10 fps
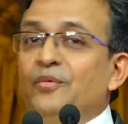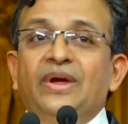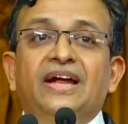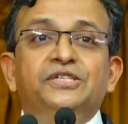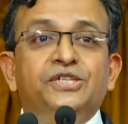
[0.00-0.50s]

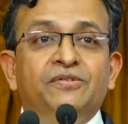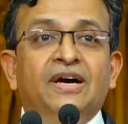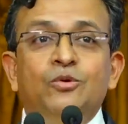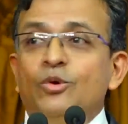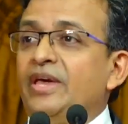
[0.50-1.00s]
We had
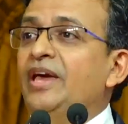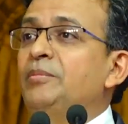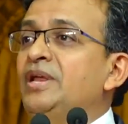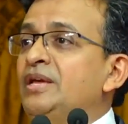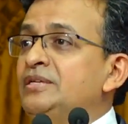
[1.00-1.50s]
Shiva who
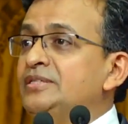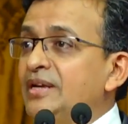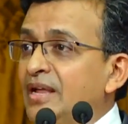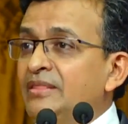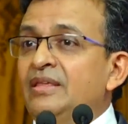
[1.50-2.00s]
came in his
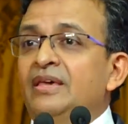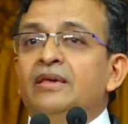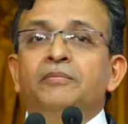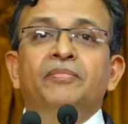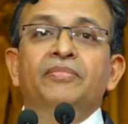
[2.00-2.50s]

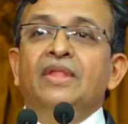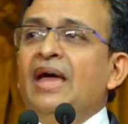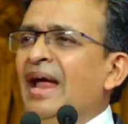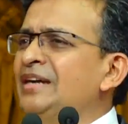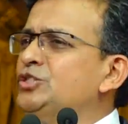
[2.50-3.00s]
Nandi,
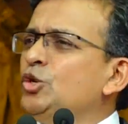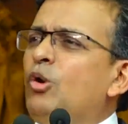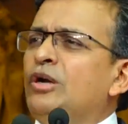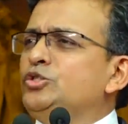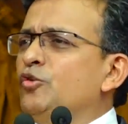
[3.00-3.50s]
and
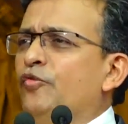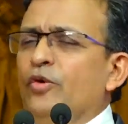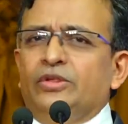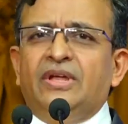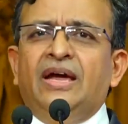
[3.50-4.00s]
so on and so
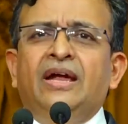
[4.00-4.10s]
forth.